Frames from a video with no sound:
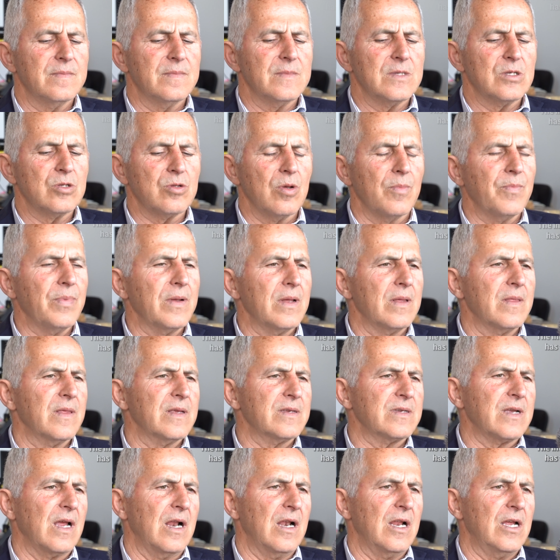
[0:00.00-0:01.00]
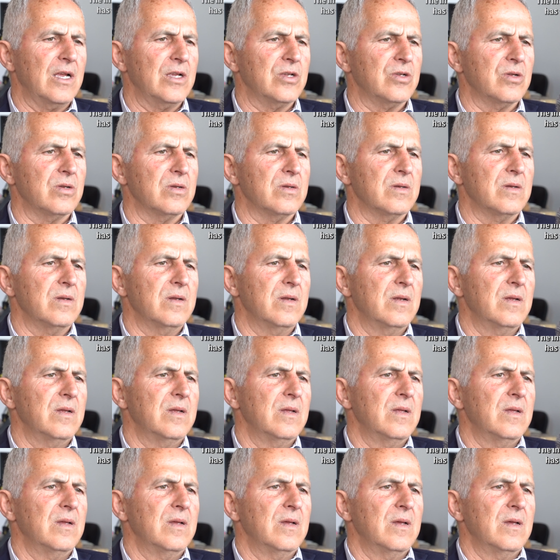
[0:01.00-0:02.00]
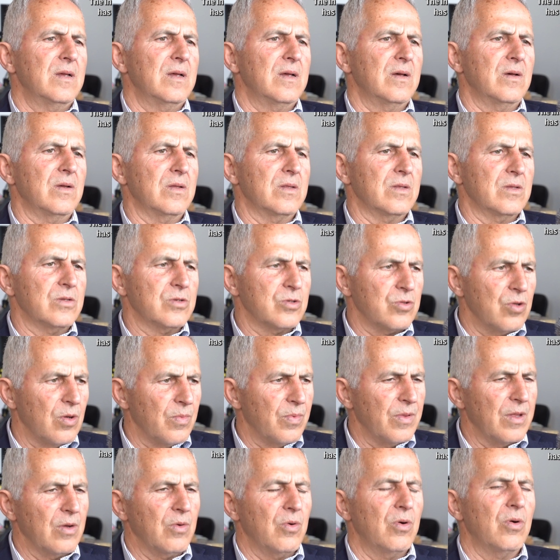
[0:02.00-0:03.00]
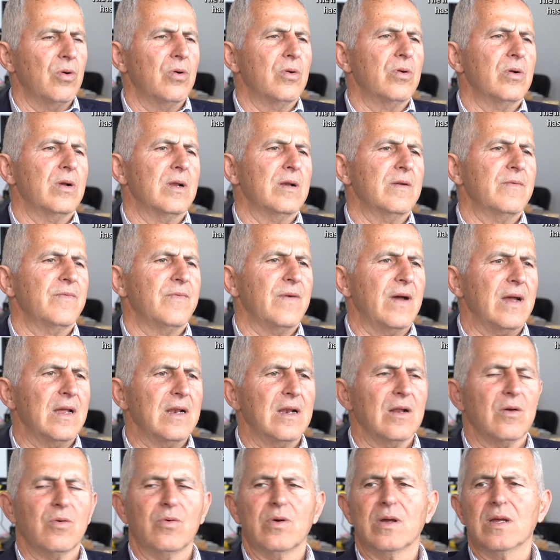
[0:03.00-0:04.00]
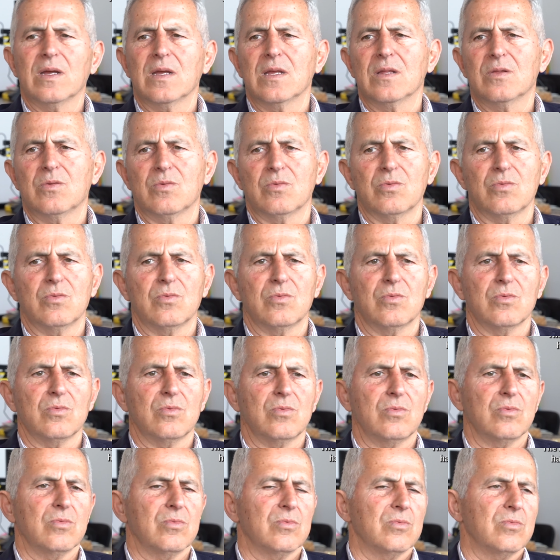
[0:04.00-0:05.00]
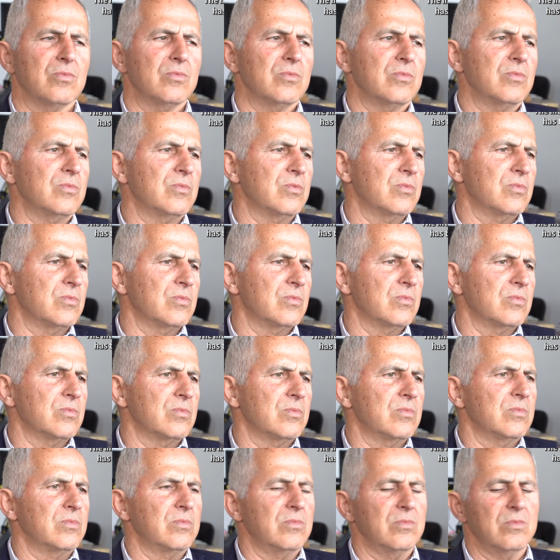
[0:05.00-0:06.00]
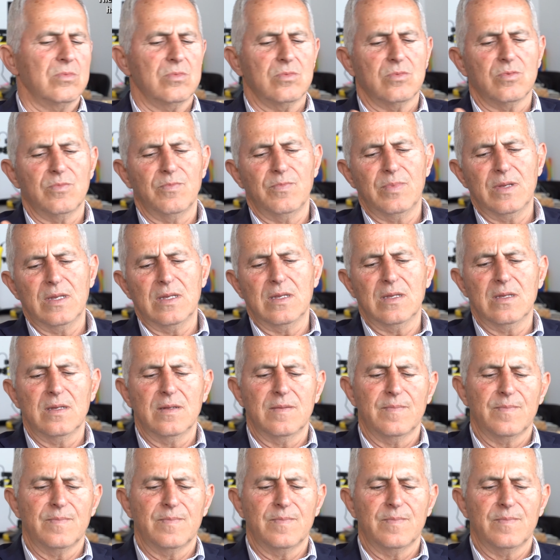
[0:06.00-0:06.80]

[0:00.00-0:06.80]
stopping the escalation. Stop the war and find a way to, to, to, to, to be